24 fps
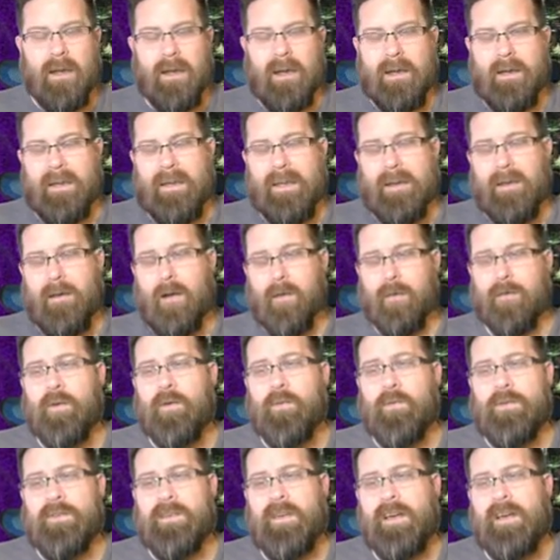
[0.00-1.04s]
it also
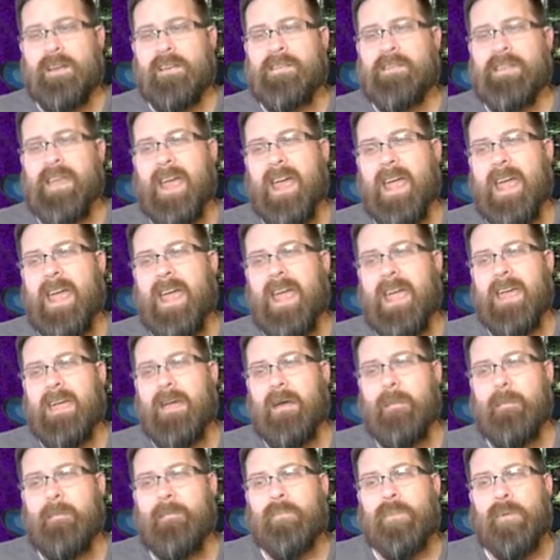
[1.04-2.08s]
does a
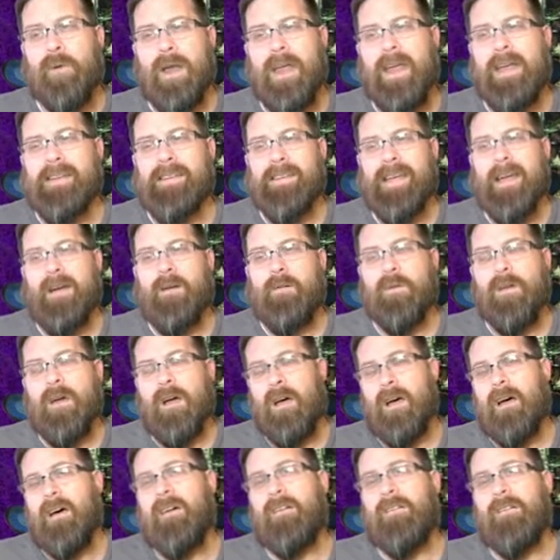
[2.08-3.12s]
breakdown
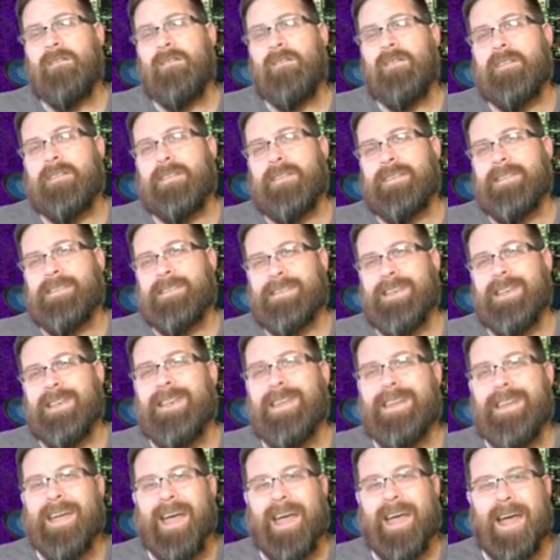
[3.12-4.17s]
of the
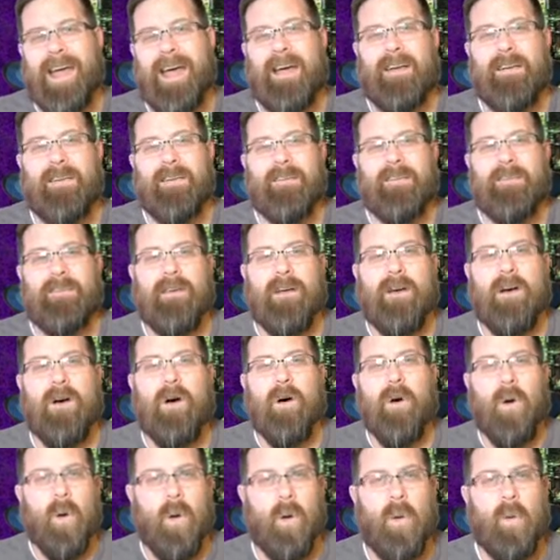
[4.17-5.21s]
city as a
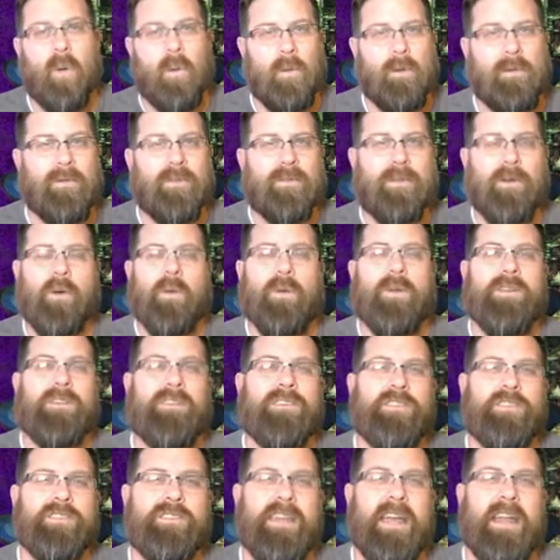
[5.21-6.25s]
whole. So it
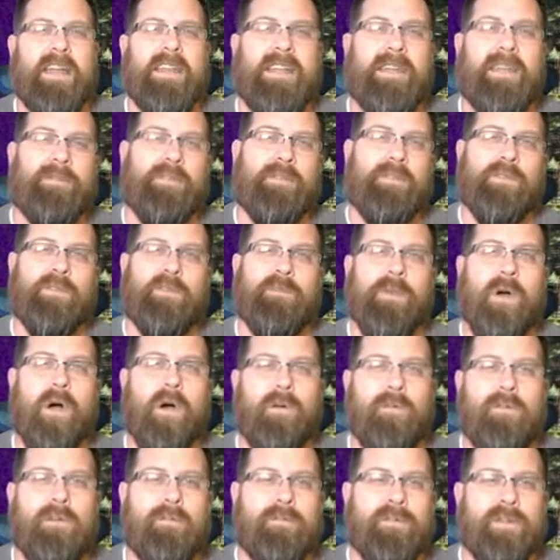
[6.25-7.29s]
just kind of gives you some
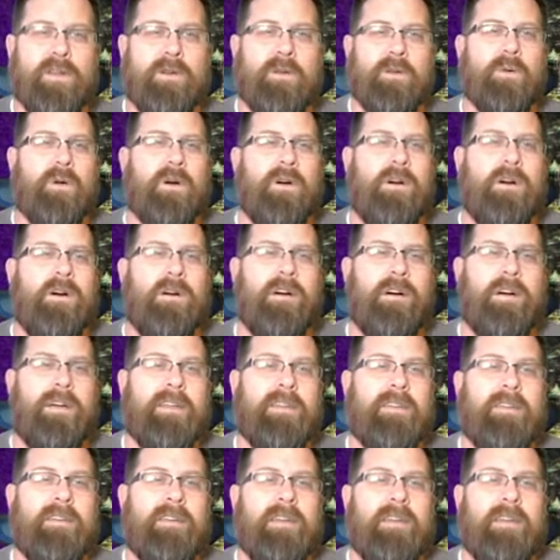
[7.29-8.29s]
overview on